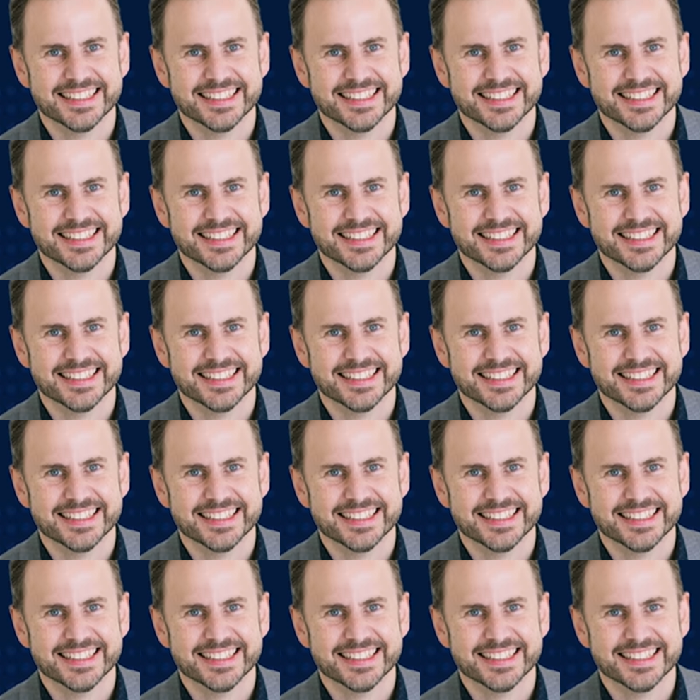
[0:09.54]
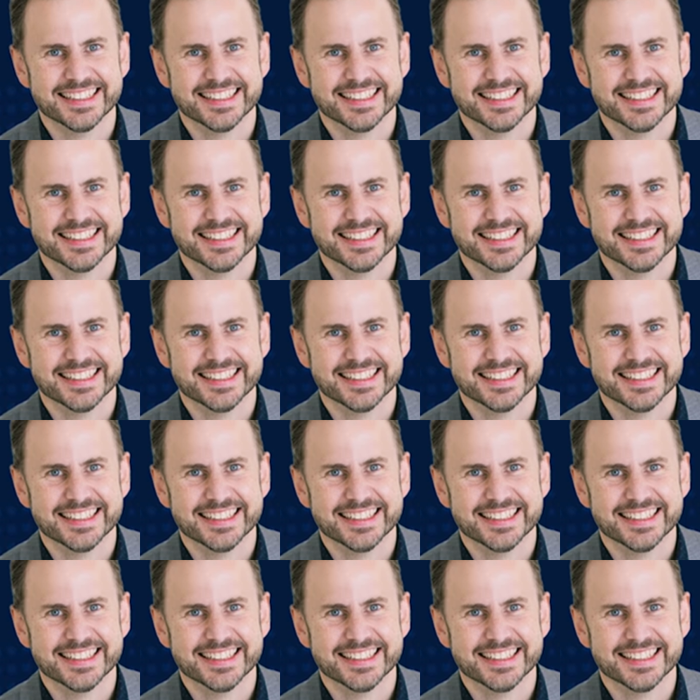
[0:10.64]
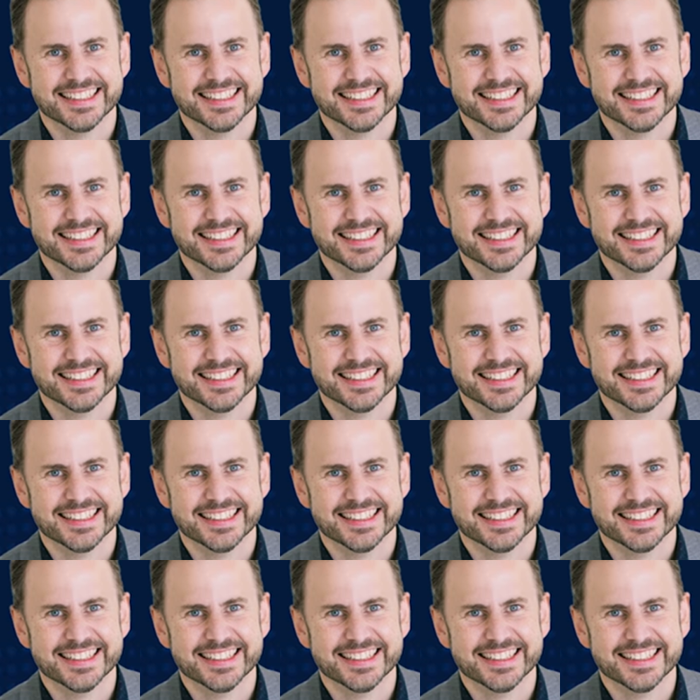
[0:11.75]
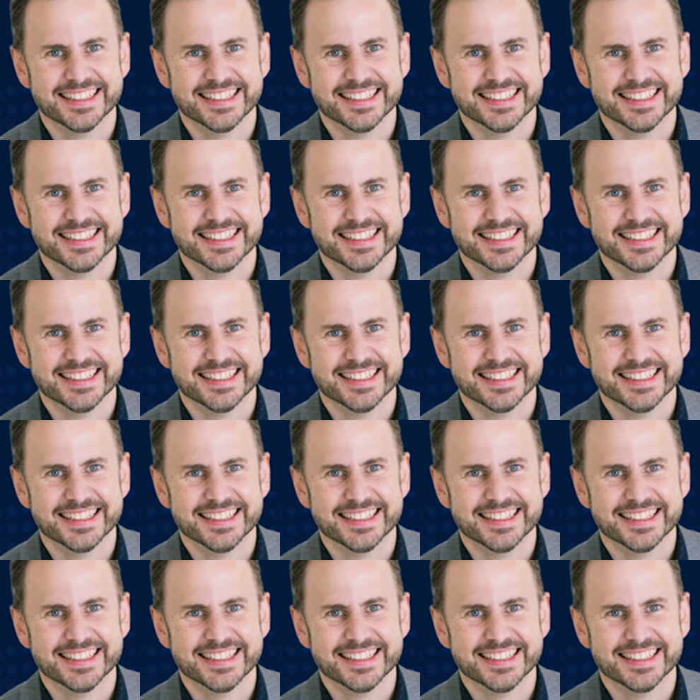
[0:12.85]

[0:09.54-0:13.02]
[no speech]